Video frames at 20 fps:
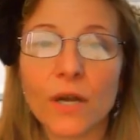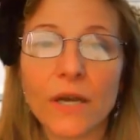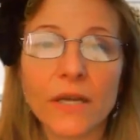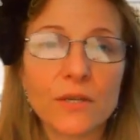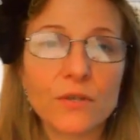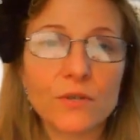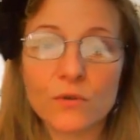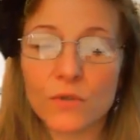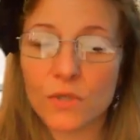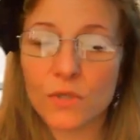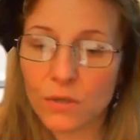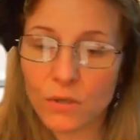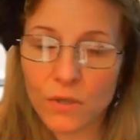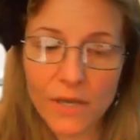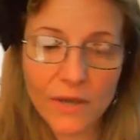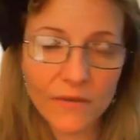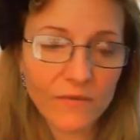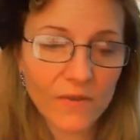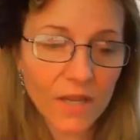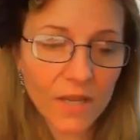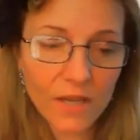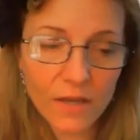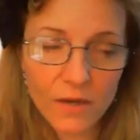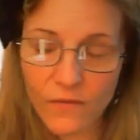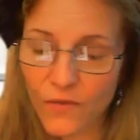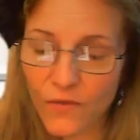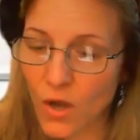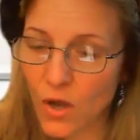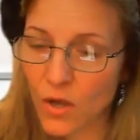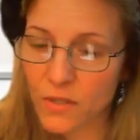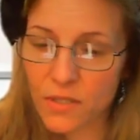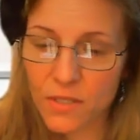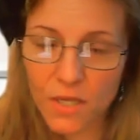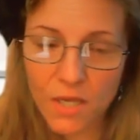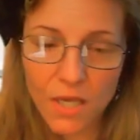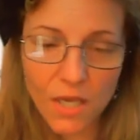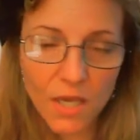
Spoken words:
I do still have negative thoughts